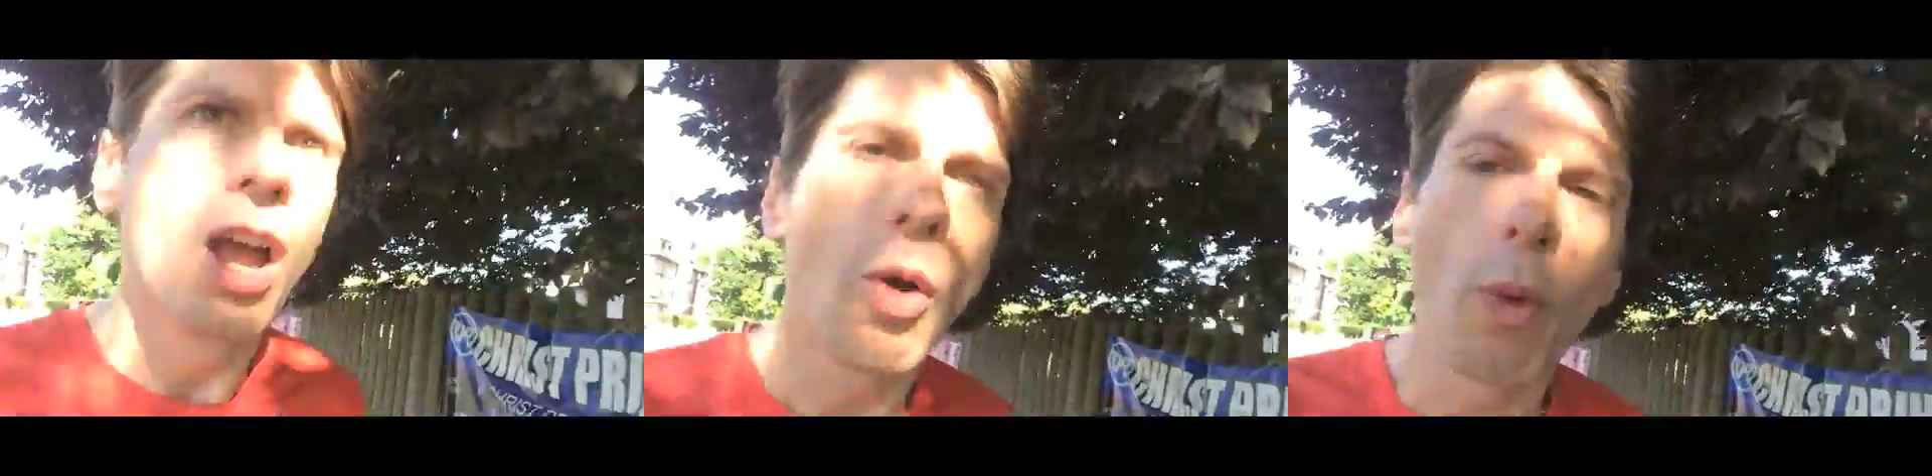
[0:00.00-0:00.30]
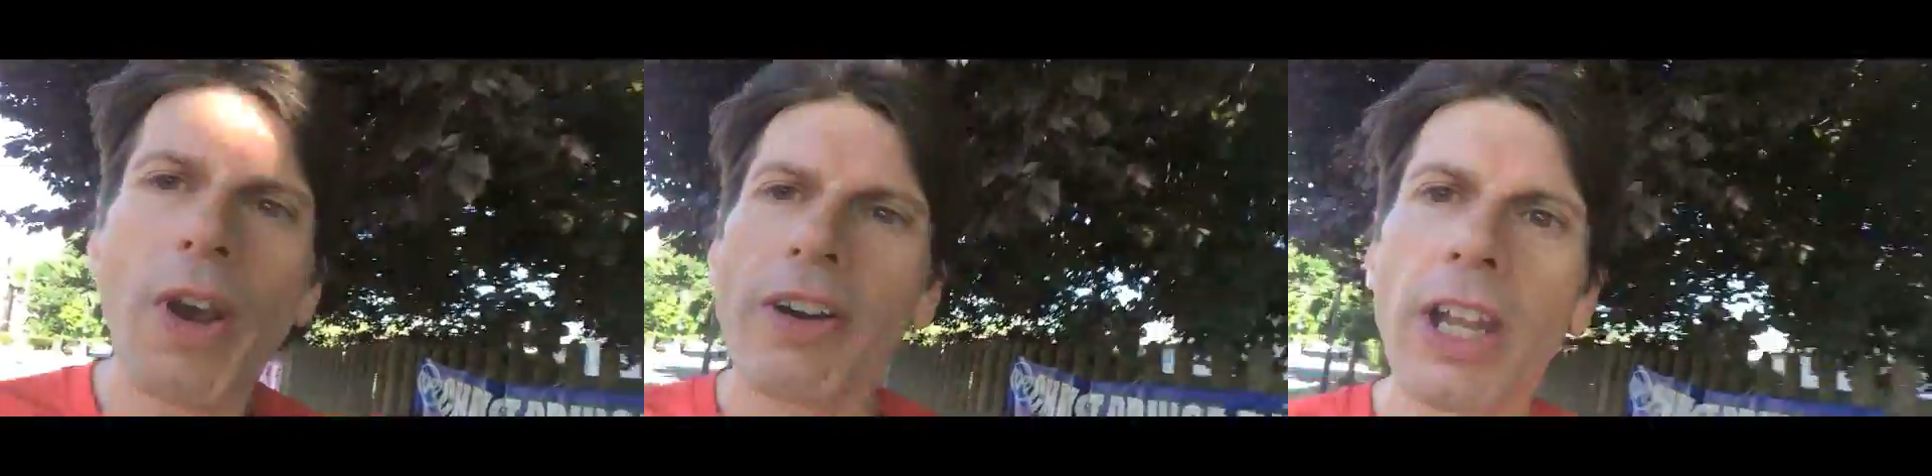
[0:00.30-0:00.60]

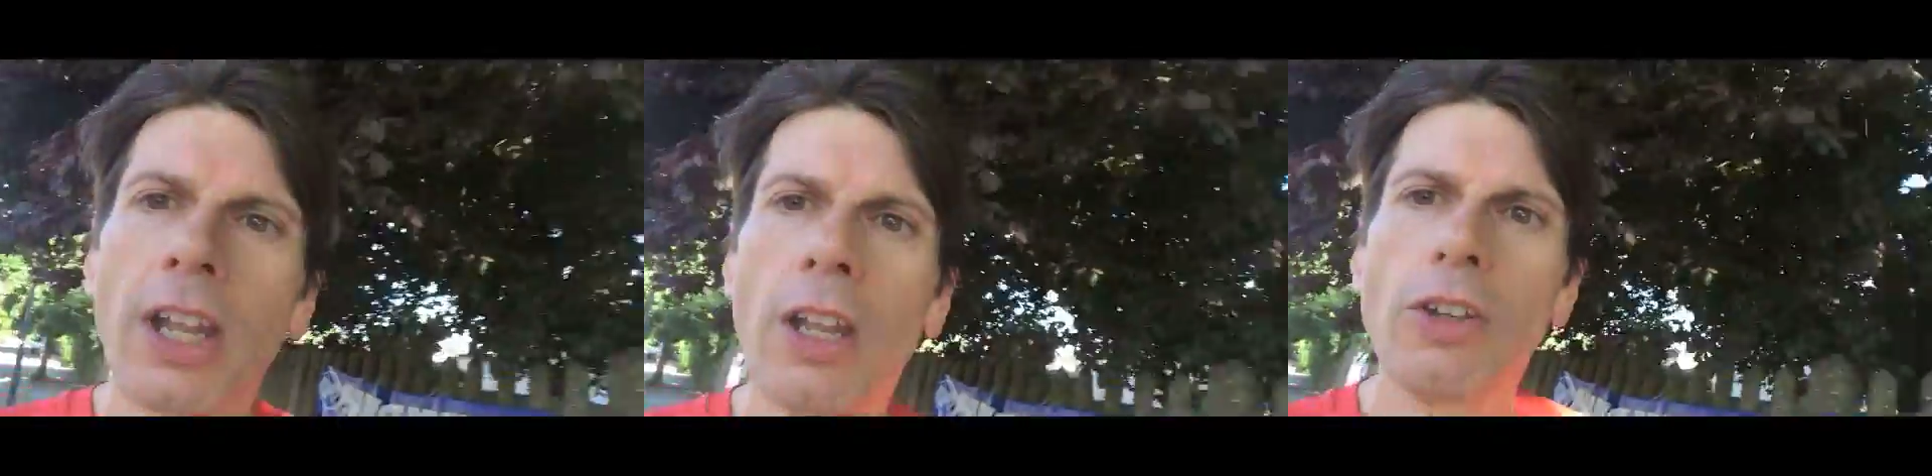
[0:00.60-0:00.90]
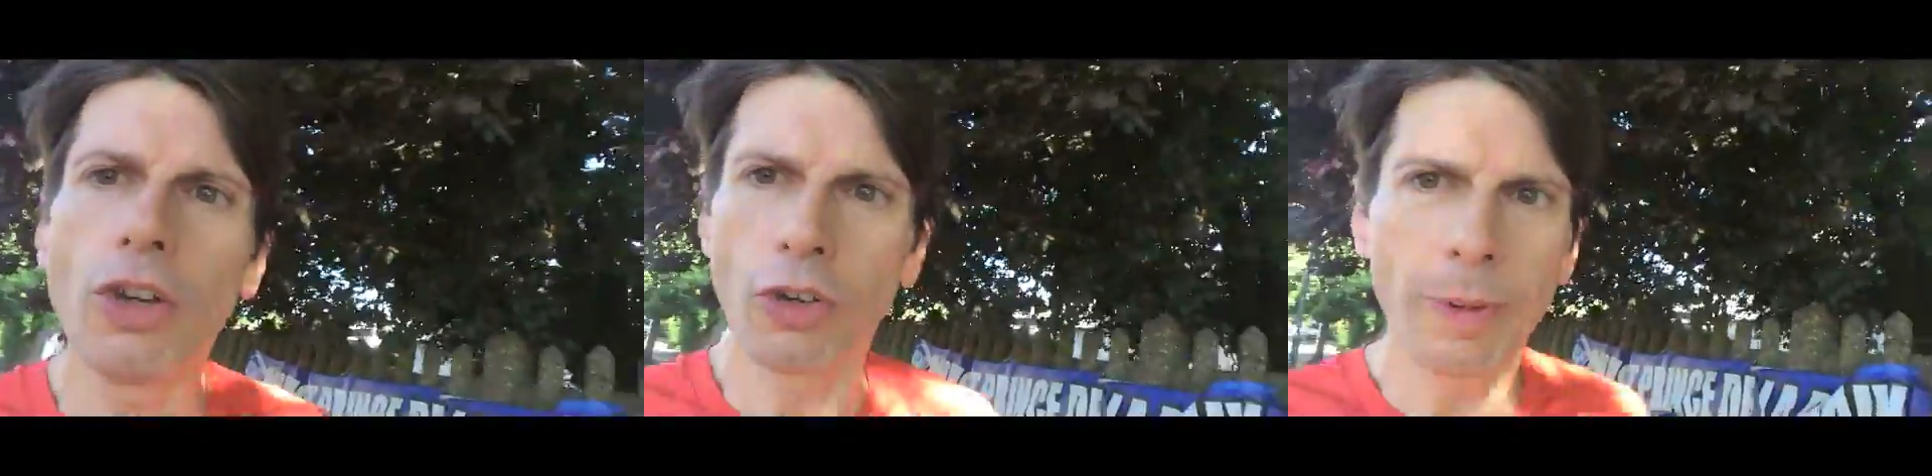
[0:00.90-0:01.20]
wearing
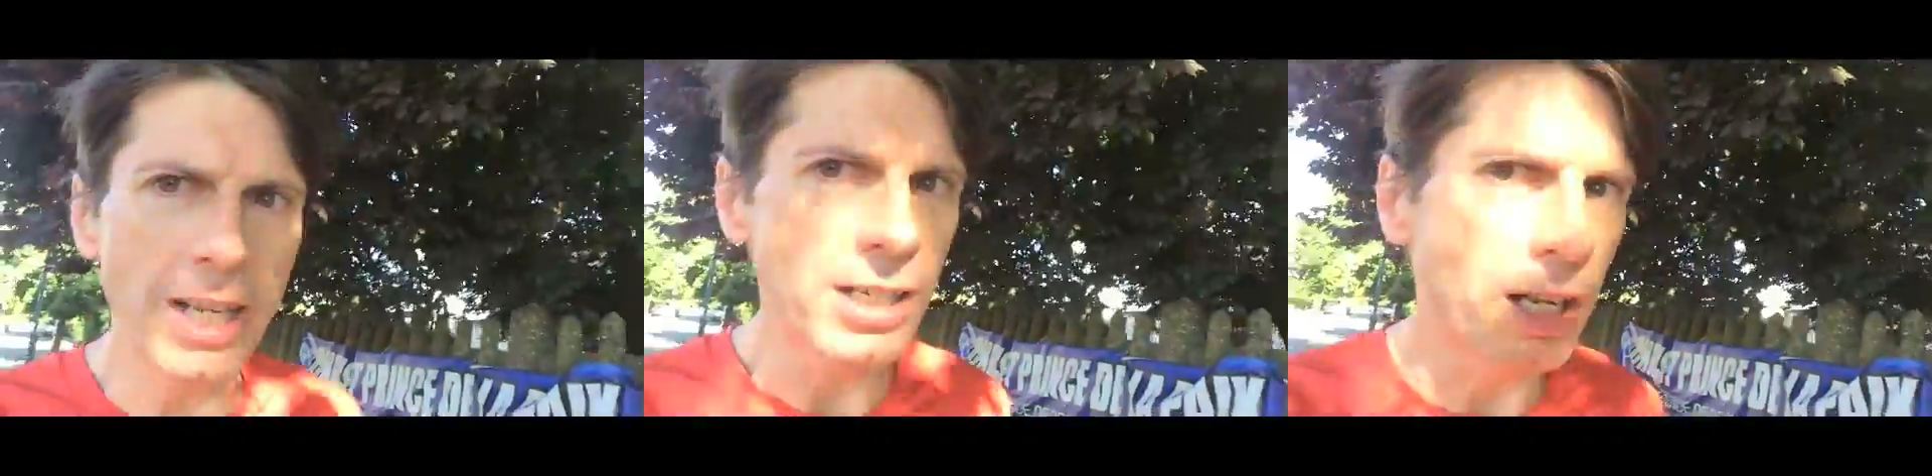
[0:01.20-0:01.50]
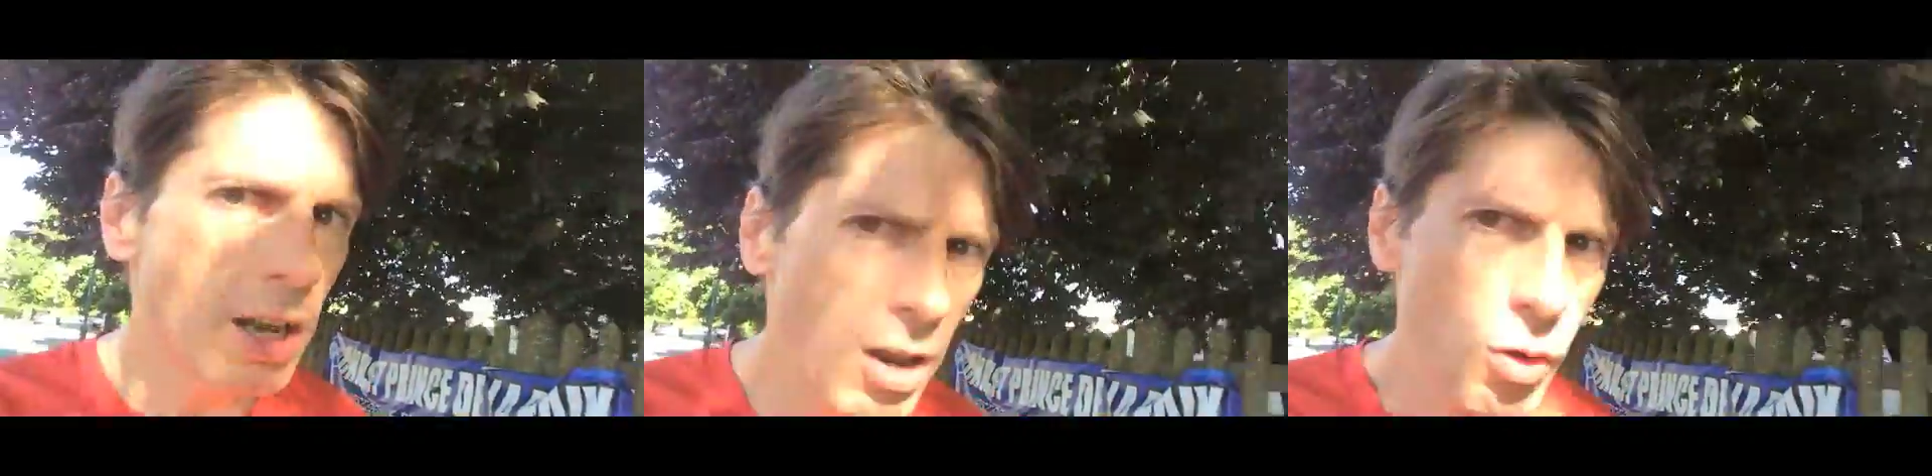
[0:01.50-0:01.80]
New
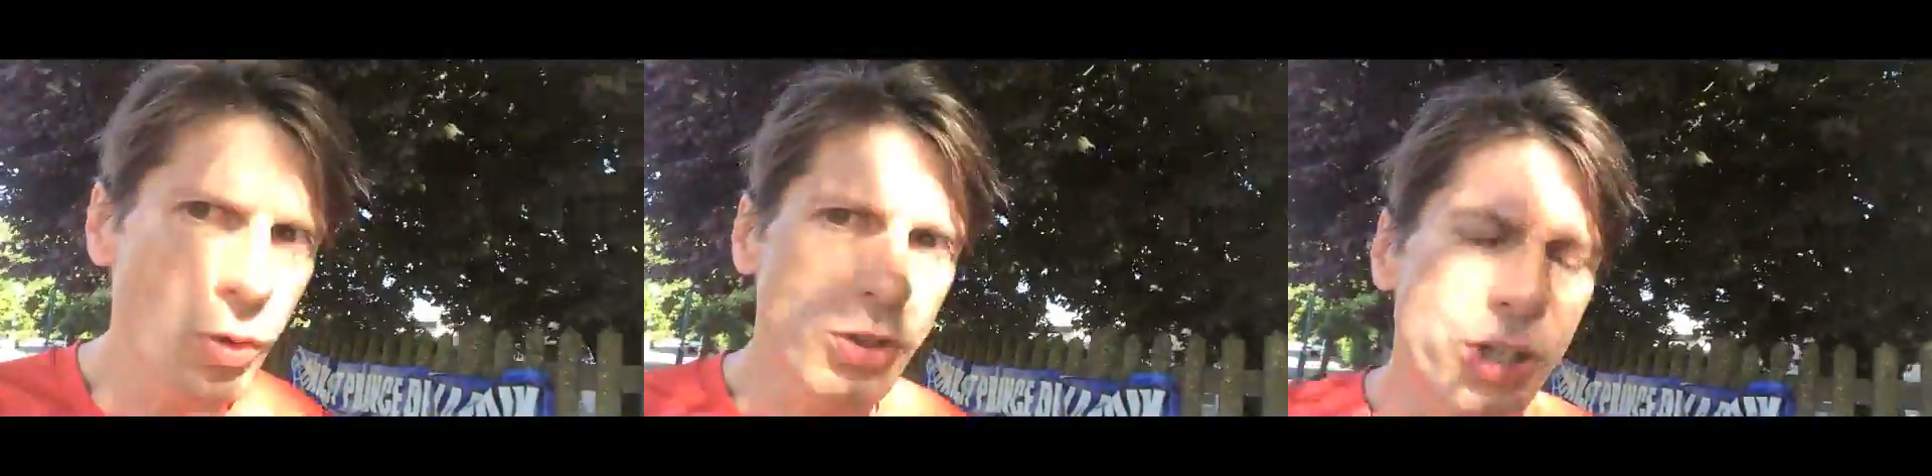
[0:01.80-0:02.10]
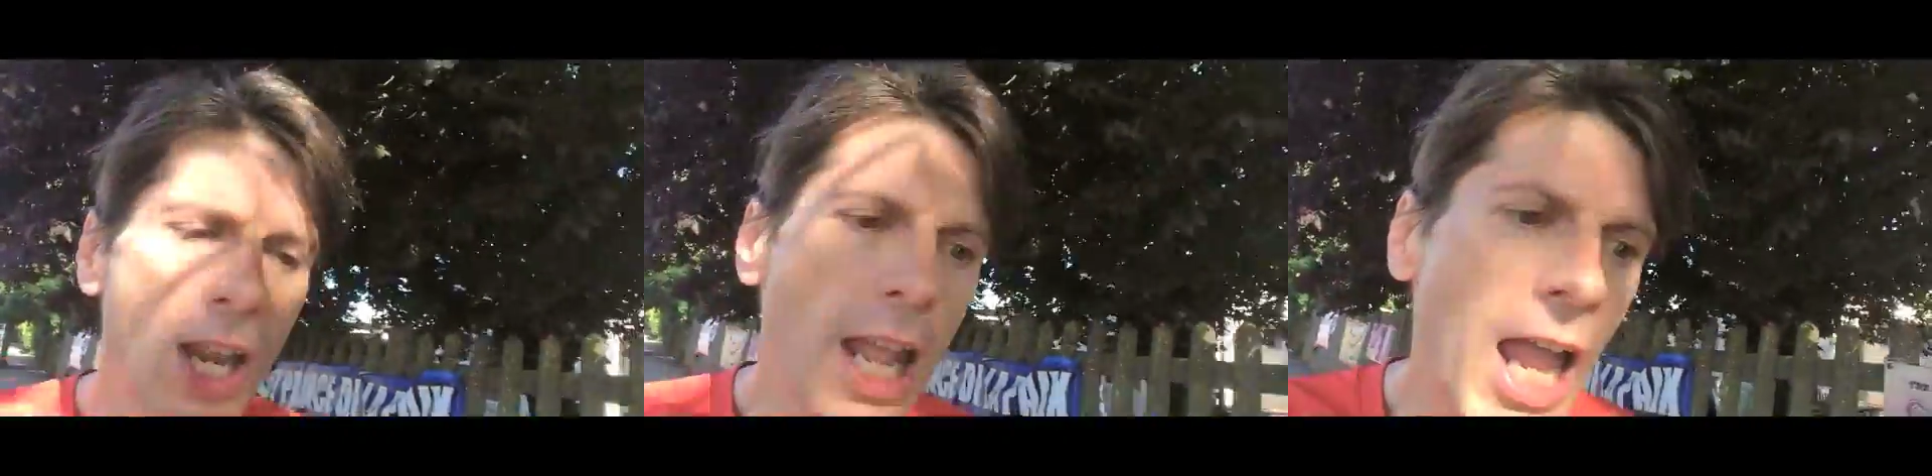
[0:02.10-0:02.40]
Romantic clothes,